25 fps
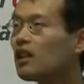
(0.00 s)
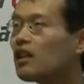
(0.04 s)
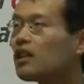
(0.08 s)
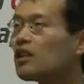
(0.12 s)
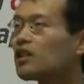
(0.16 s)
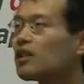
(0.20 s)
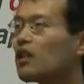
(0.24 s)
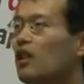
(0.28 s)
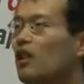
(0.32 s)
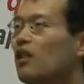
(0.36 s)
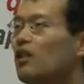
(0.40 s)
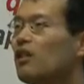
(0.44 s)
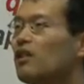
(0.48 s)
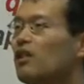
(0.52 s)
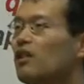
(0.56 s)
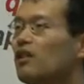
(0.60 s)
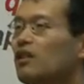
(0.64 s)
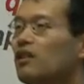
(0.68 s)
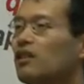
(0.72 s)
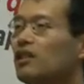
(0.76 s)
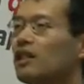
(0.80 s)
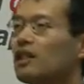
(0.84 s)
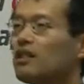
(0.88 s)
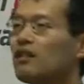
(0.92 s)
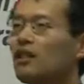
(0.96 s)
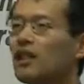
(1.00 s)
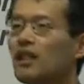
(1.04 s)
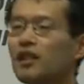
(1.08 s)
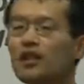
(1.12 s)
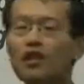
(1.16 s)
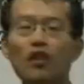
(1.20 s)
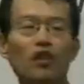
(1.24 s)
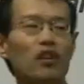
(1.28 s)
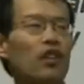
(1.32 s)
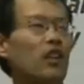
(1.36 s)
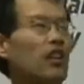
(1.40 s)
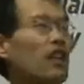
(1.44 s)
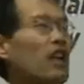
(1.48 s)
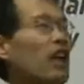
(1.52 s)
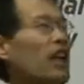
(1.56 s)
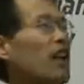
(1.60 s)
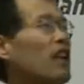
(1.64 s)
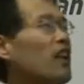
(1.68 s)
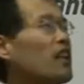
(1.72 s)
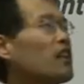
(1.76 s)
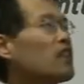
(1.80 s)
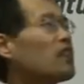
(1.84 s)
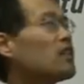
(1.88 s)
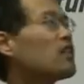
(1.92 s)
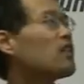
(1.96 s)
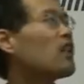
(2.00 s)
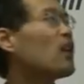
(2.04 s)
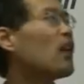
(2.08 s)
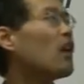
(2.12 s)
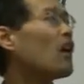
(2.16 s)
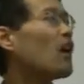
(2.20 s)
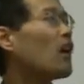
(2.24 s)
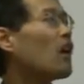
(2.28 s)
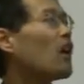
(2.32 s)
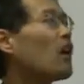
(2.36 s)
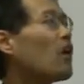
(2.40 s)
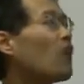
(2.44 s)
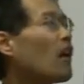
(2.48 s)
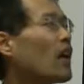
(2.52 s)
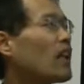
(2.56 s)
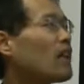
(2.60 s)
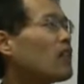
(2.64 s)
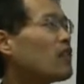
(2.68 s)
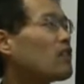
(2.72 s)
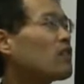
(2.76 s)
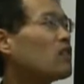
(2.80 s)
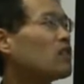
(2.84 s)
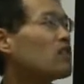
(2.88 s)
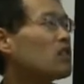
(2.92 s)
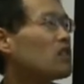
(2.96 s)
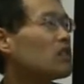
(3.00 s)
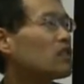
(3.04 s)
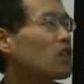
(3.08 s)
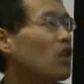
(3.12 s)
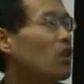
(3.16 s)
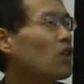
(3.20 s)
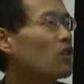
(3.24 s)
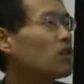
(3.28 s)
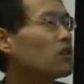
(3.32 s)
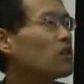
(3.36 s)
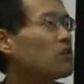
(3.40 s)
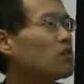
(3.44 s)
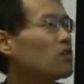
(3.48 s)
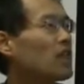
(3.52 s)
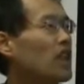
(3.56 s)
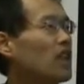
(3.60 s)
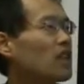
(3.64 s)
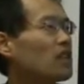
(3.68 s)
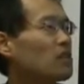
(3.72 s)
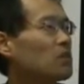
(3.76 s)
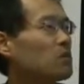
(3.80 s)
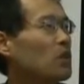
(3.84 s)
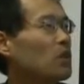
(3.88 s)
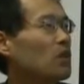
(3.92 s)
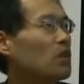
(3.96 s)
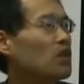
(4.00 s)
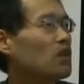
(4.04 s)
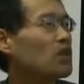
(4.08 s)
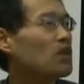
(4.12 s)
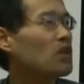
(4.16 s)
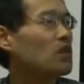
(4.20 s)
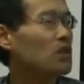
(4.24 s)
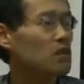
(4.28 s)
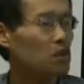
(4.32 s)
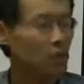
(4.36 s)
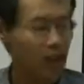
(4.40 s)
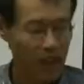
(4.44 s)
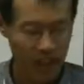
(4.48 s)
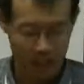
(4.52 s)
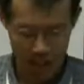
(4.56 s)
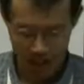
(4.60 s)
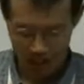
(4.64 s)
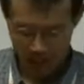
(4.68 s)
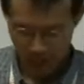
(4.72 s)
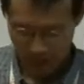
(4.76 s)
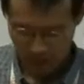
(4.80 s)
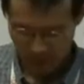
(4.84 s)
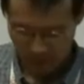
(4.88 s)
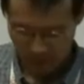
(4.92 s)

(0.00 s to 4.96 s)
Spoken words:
So the question here is, what could those black boxes could be?